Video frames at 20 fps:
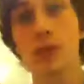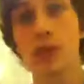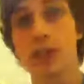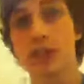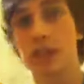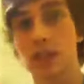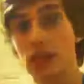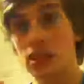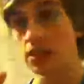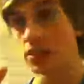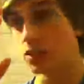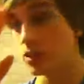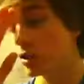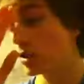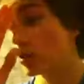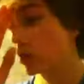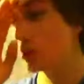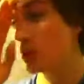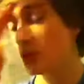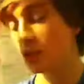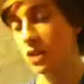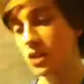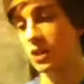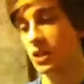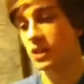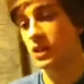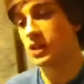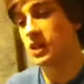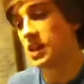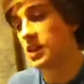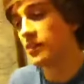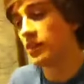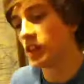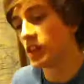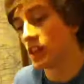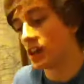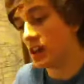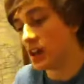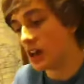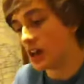many things. You can
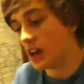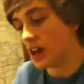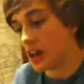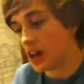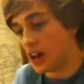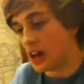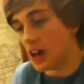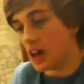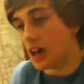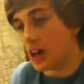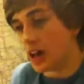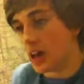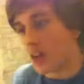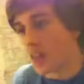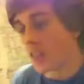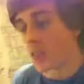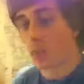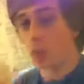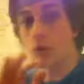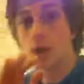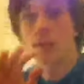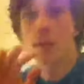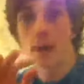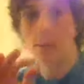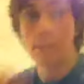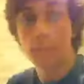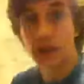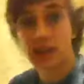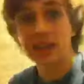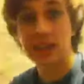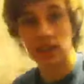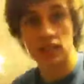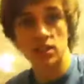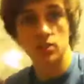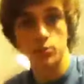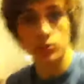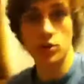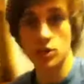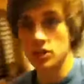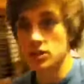even, like, one of my biggest
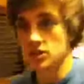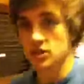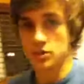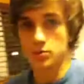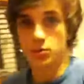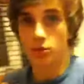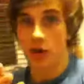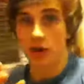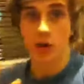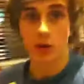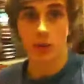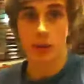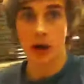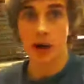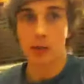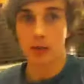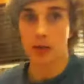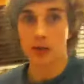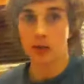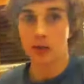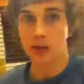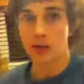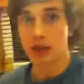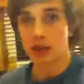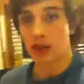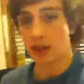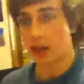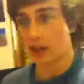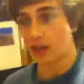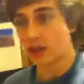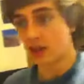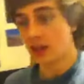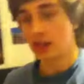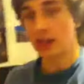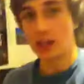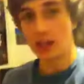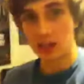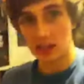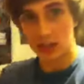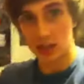inspirations is Barack Obama. Like,
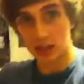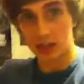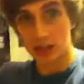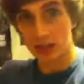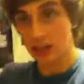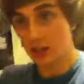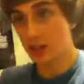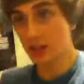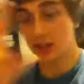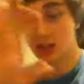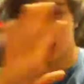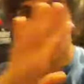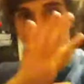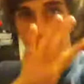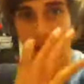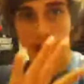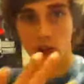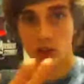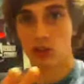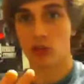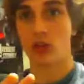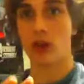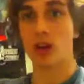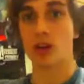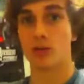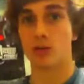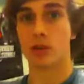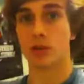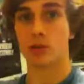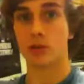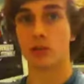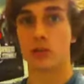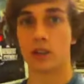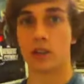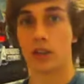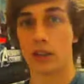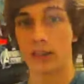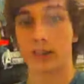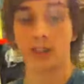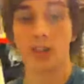he's just incredible in